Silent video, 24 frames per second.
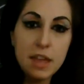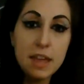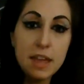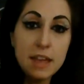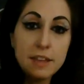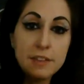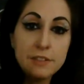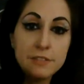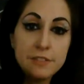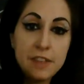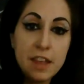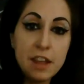
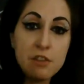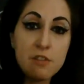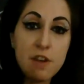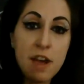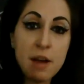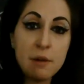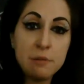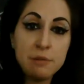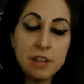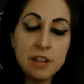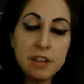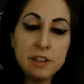Stay
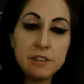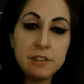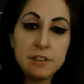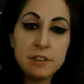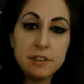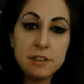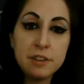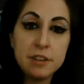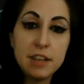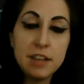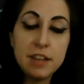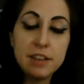grounded,
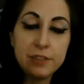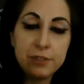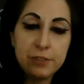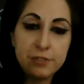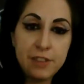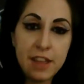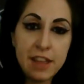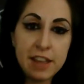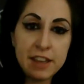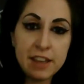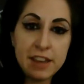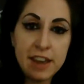
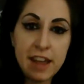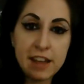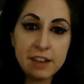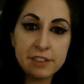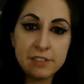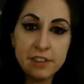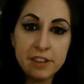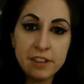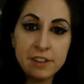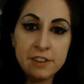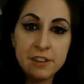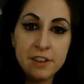stay
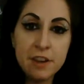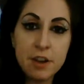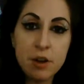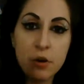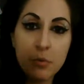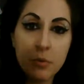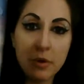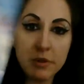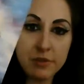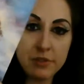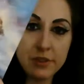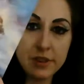connected.
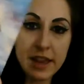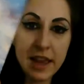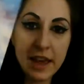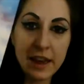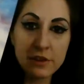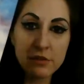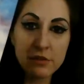Once again,